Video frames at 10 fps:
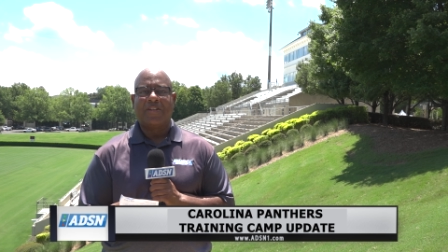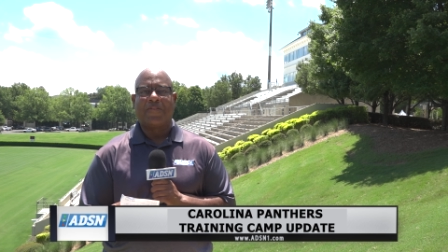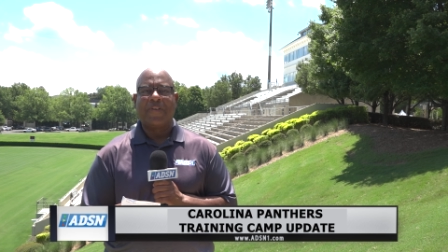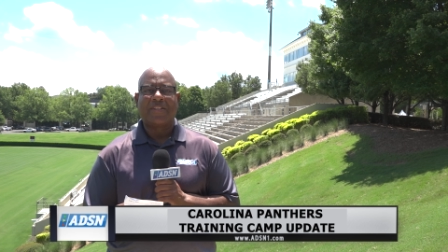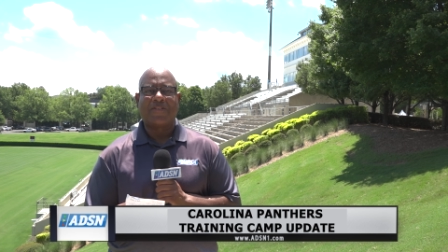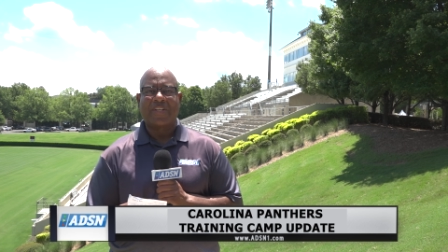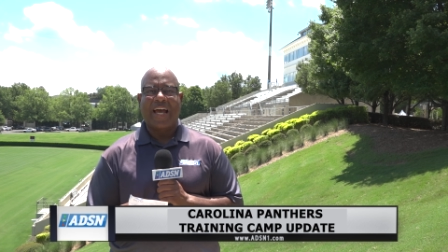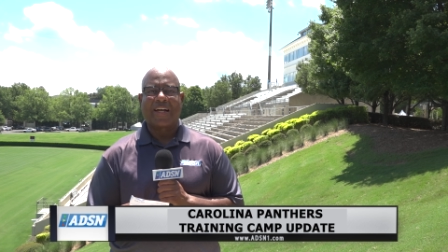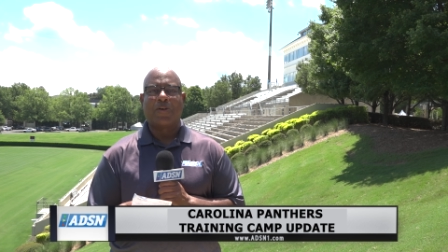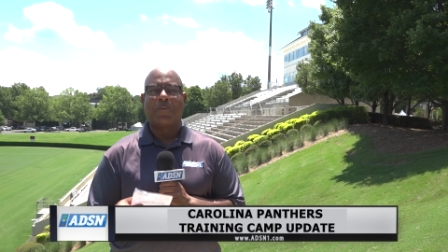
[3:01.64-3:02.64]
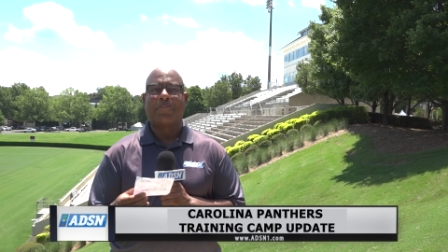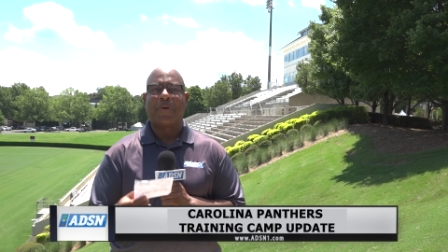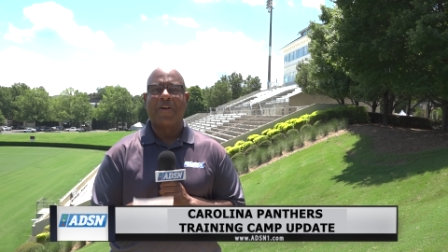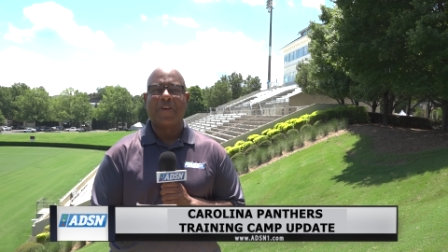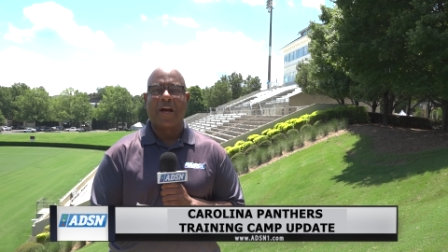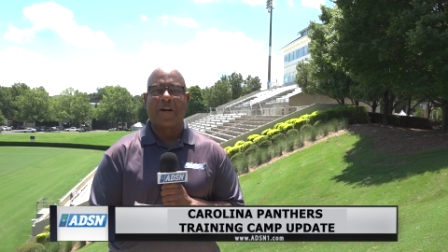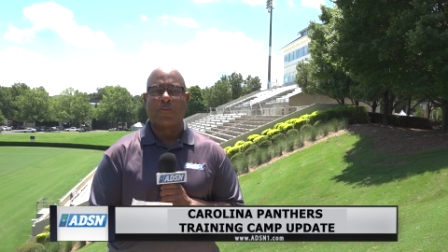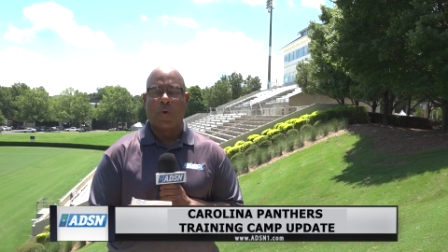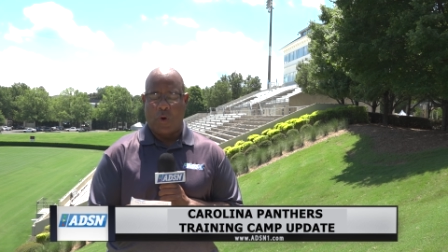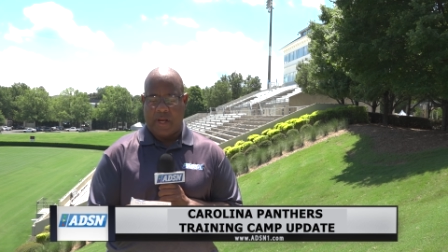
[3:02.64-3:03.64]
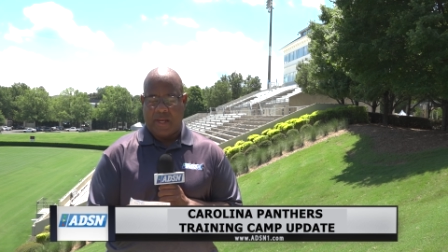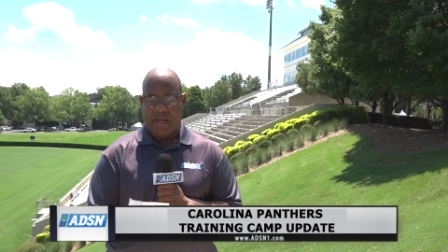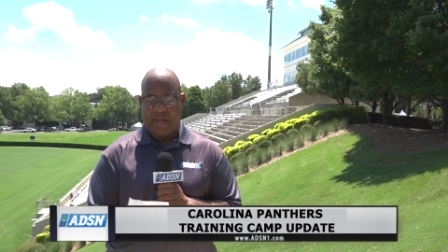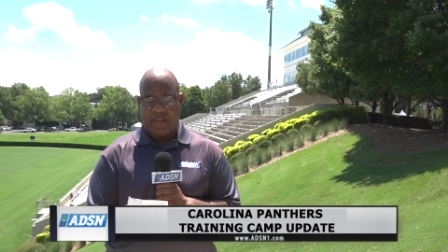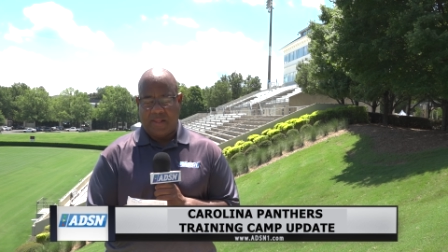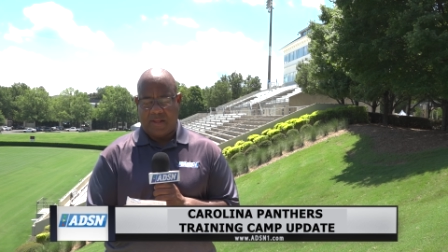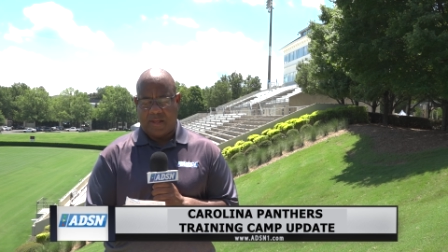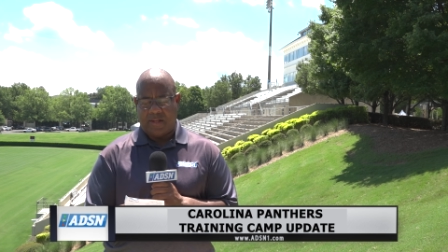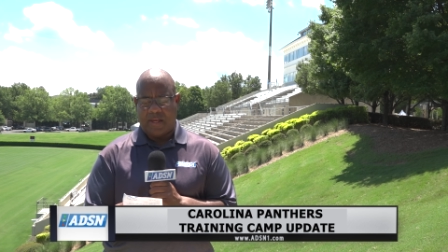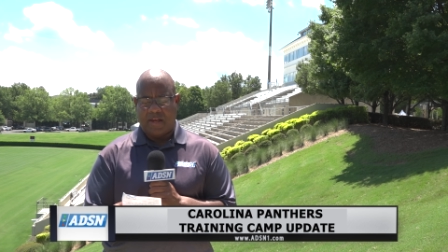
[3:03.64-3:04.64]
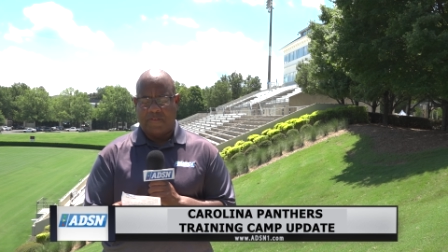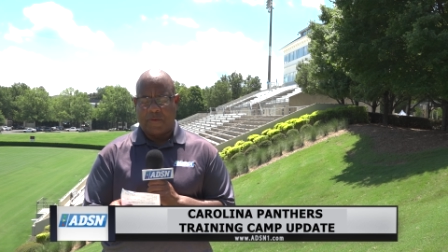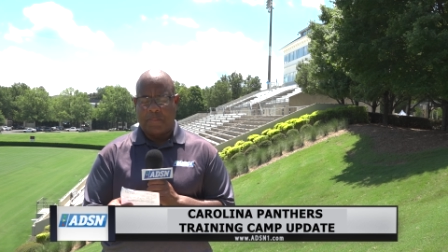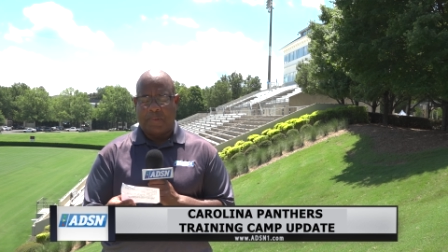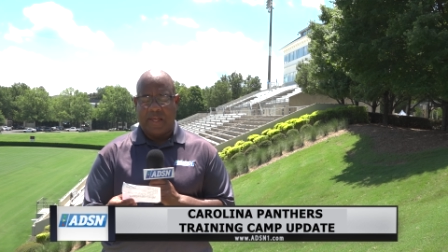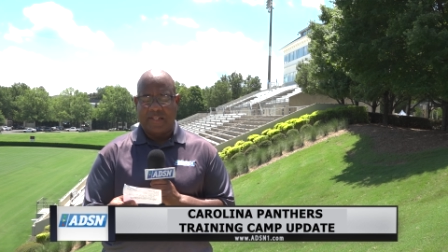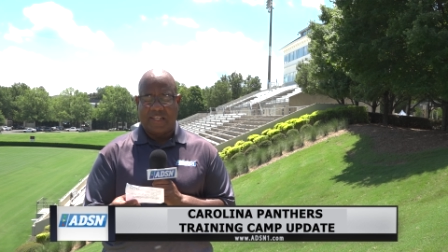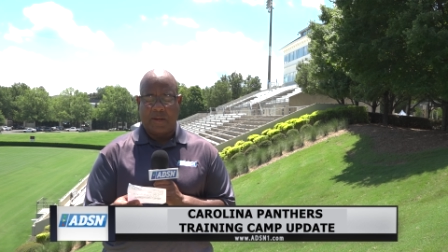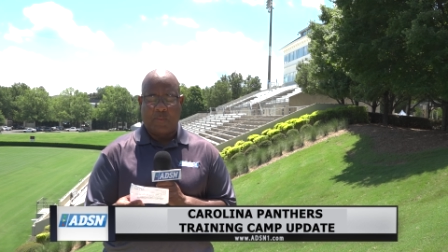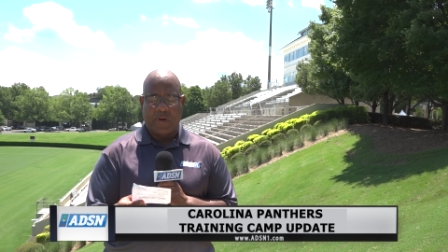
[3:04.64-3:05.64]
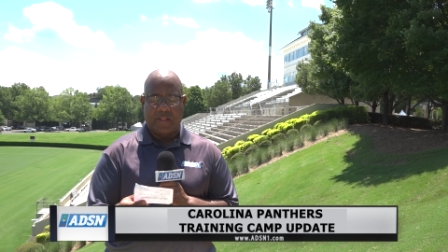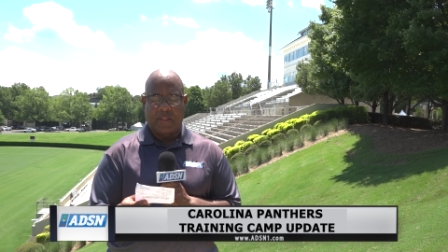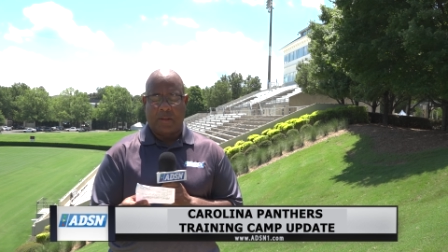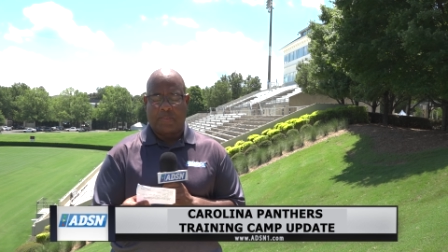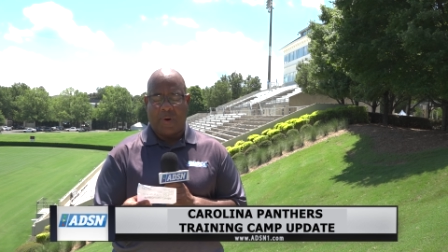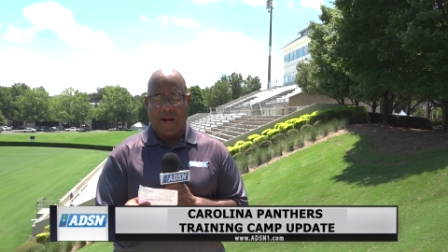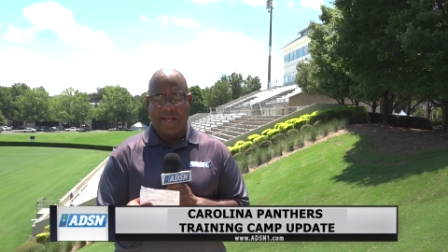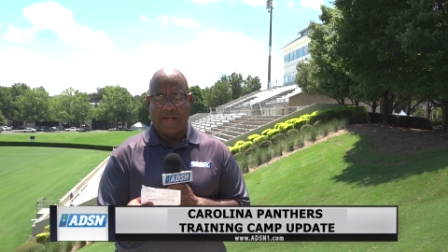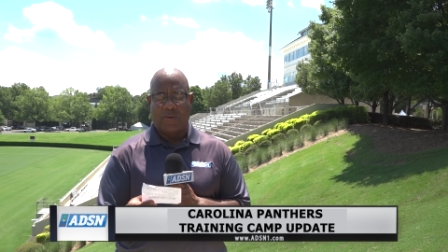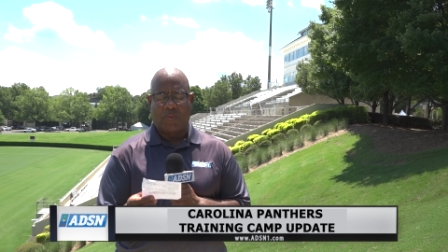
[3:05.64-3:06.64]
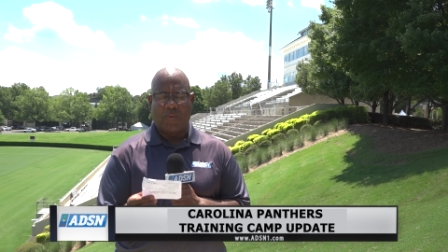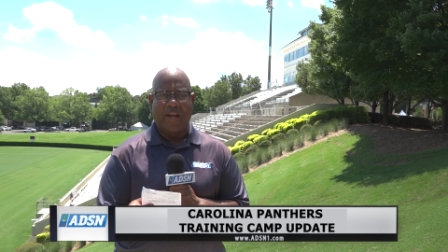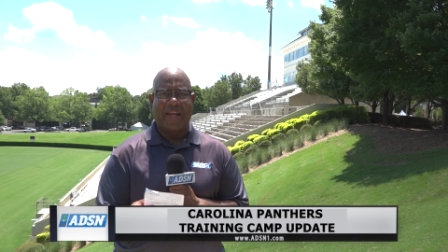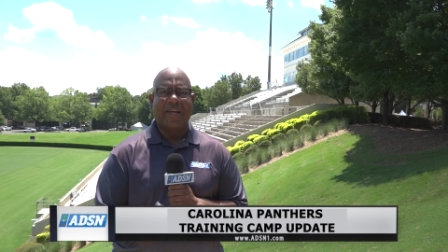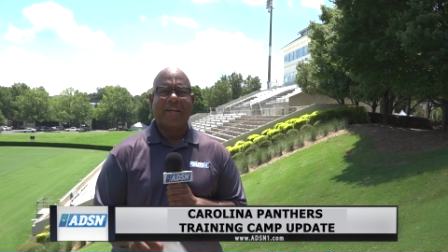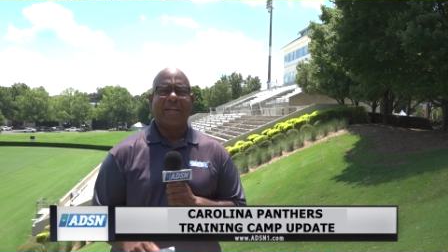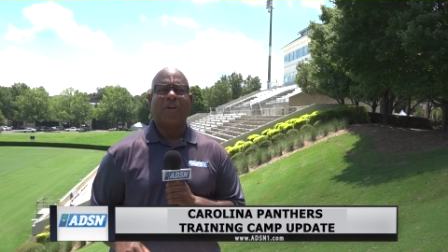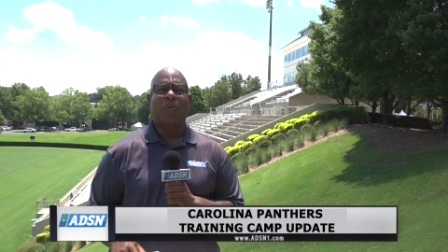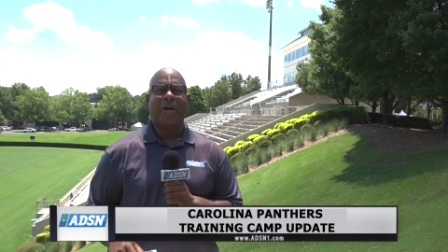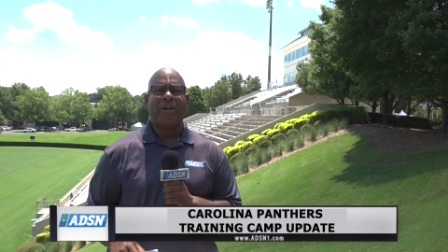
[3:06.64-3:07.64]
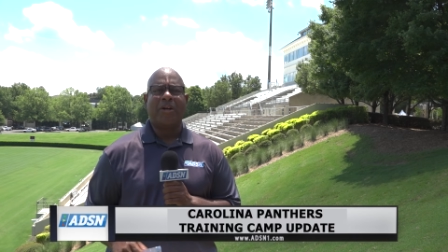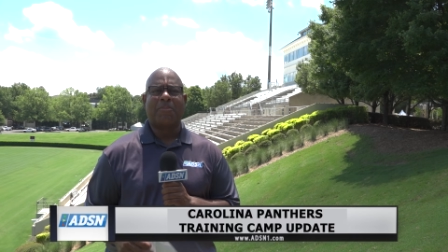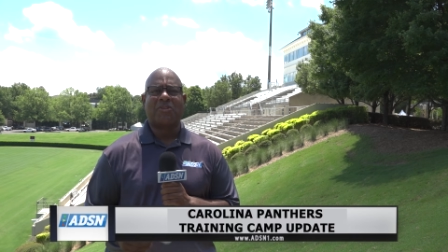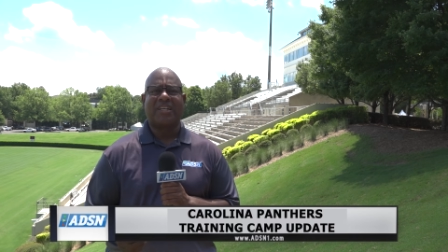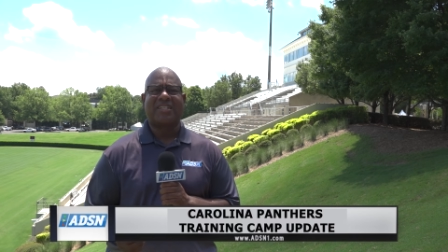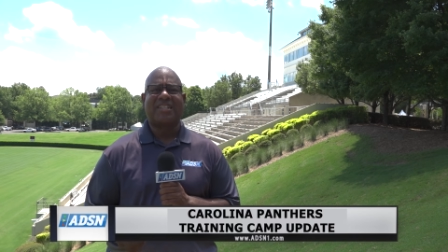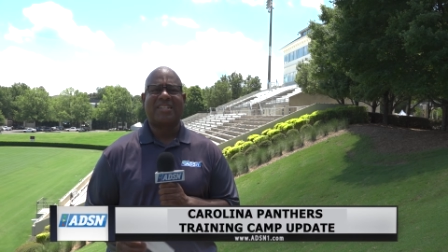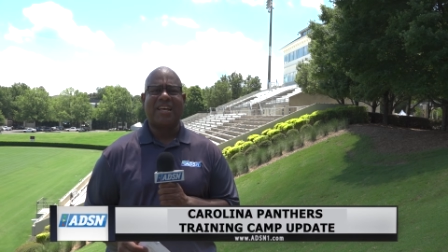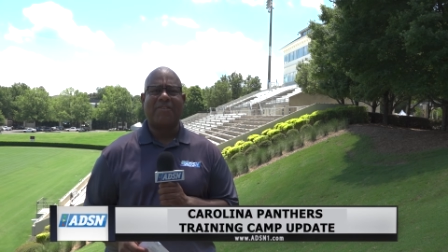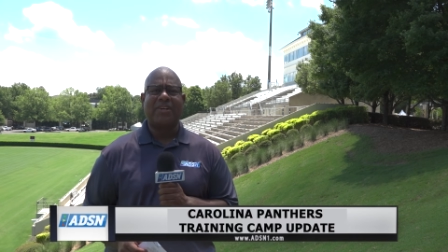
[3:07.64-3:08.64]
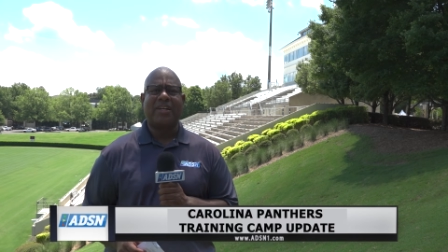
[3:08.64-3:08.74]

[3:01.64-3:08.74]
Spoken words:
defensive tackle Bravion Roy, and they have replaced him with LeBrian Ray. He'll wear number 67.